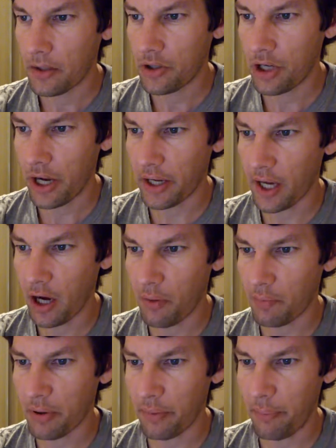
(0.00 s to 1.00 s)
check
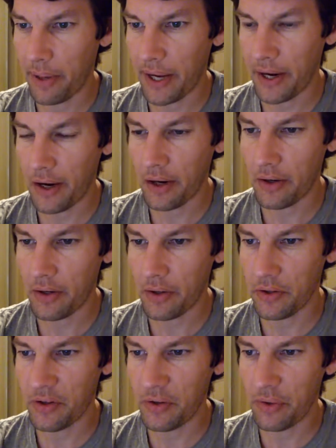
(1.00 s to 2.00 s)
out
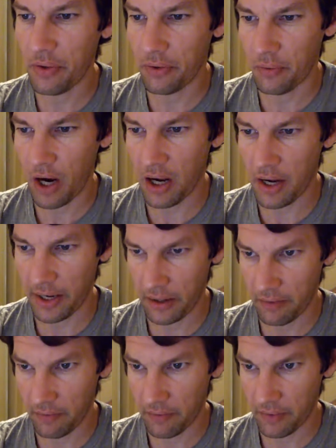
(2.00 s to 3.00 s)
Prepared to
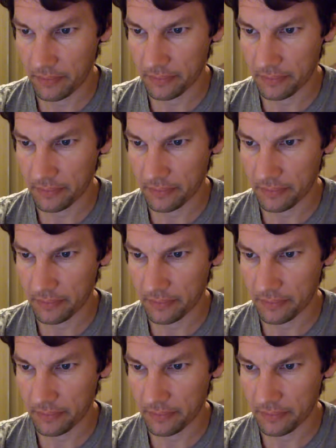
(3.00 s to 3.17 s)
Thrive.